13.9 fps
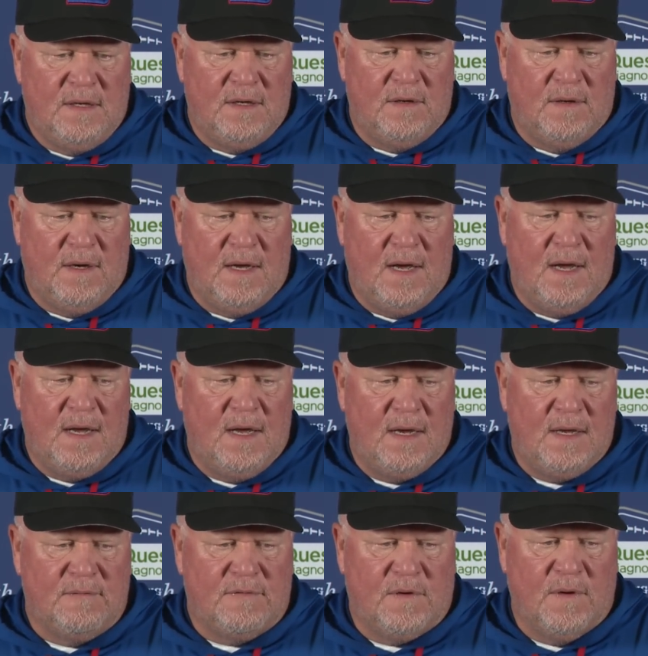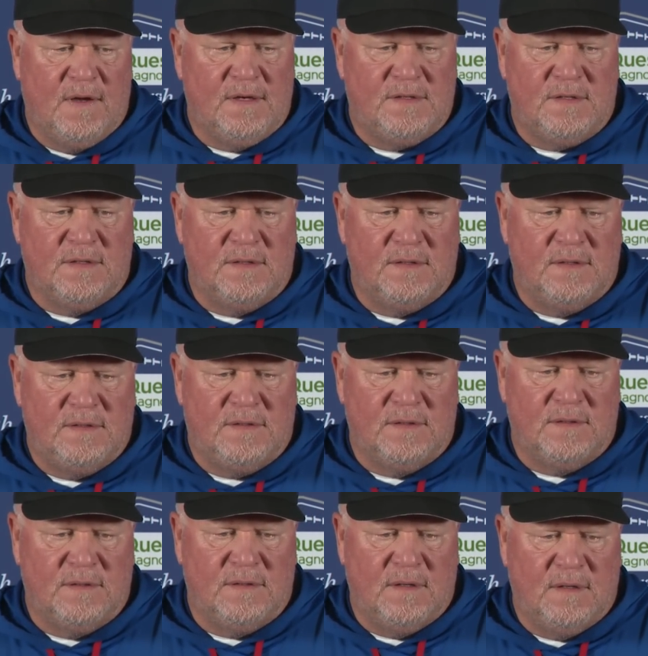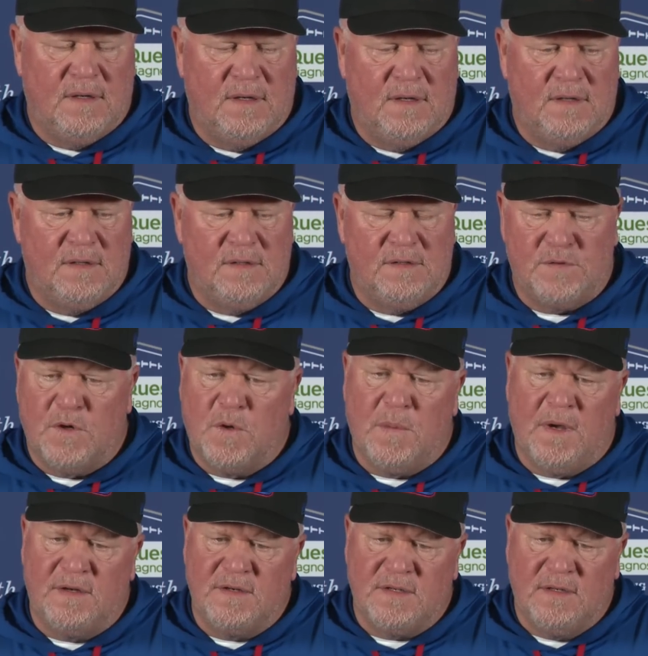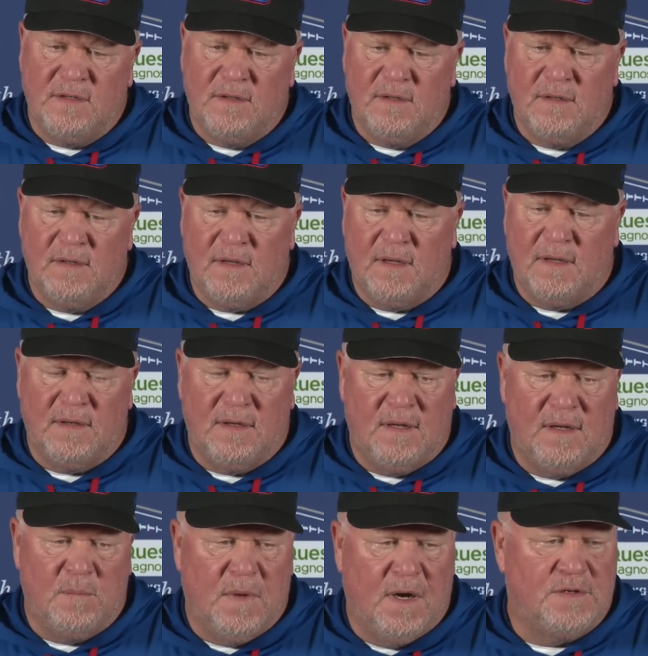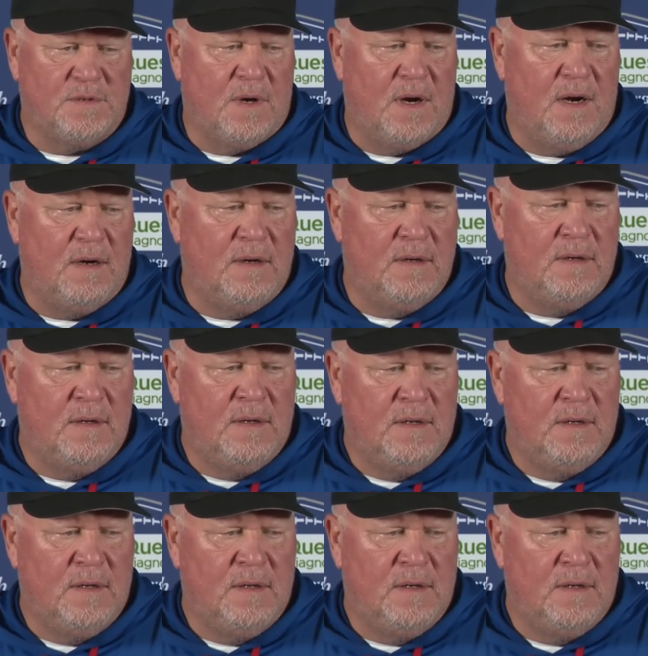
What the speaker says: I give credit to Jerome Henderson and Mike Trier.